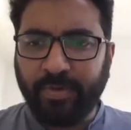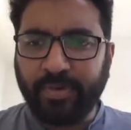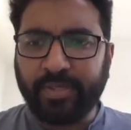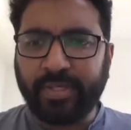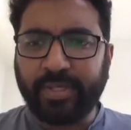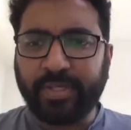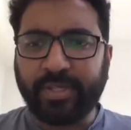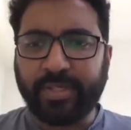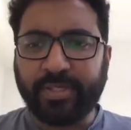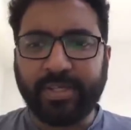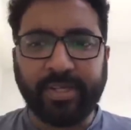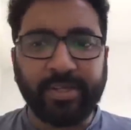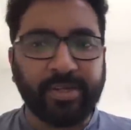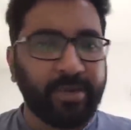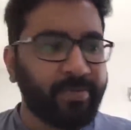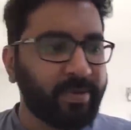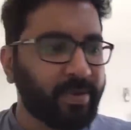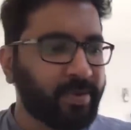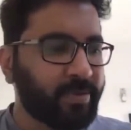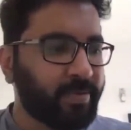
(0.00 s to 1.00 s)
most interesting
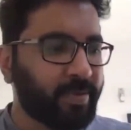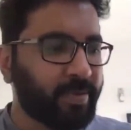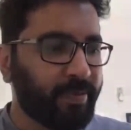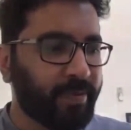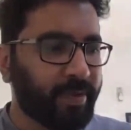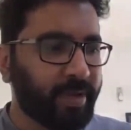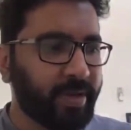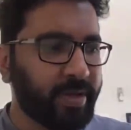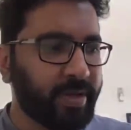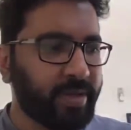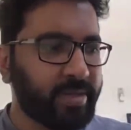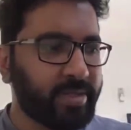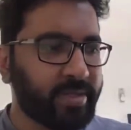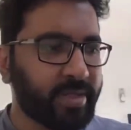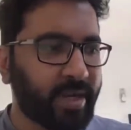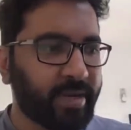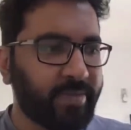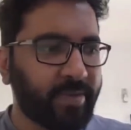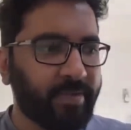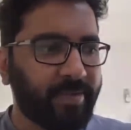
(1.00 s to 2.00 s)
topic to prepare,
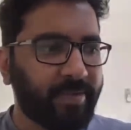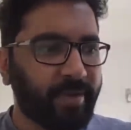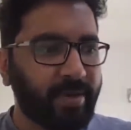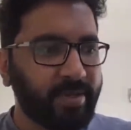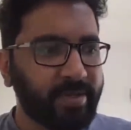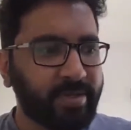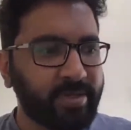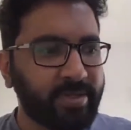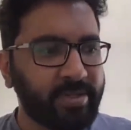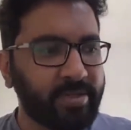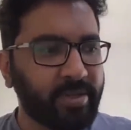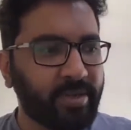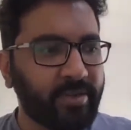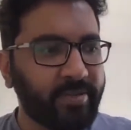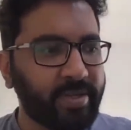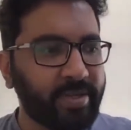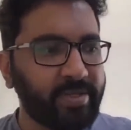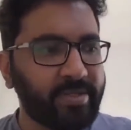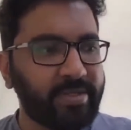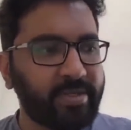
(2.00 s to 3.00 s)
start preparation is
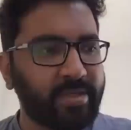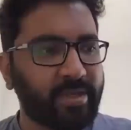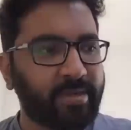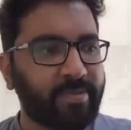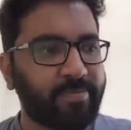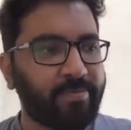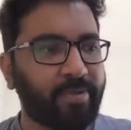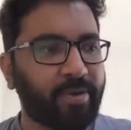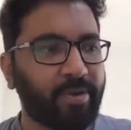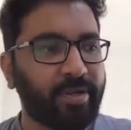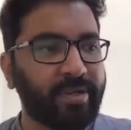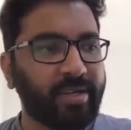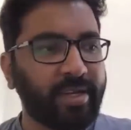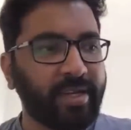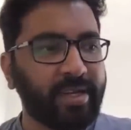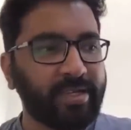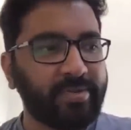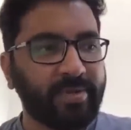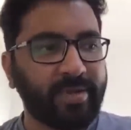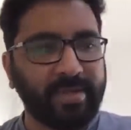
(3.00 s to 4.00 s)
always uh,
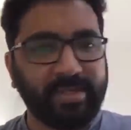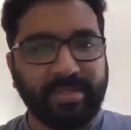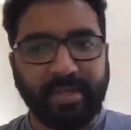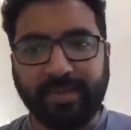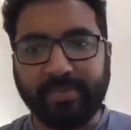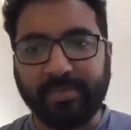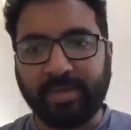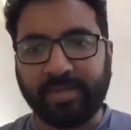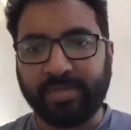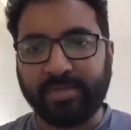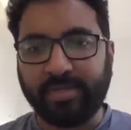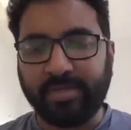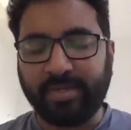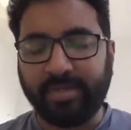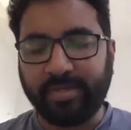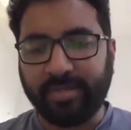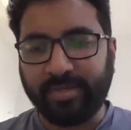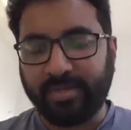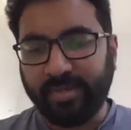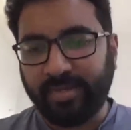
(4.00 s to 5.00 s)
polity, as far as I am
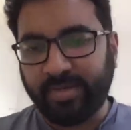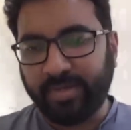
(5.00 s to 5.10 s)
concerned.